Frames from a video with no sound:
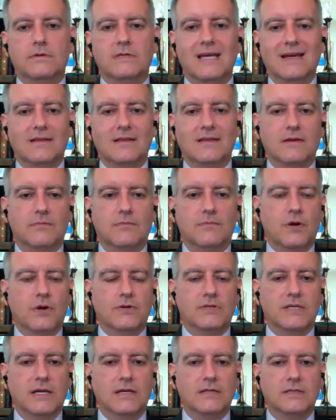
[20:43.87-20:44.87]
take the
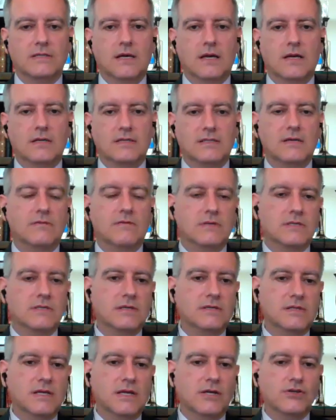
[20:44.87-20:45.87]
process as
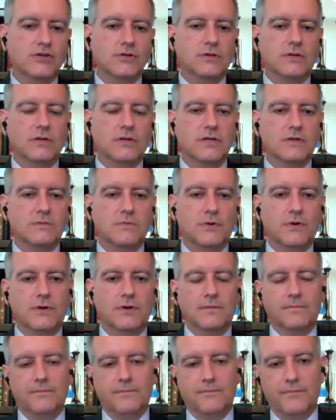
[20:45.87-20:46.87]
seriously as they should at this
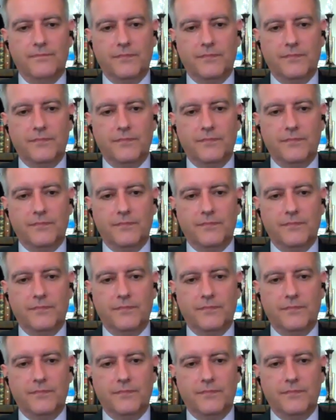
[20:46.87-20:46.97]
point.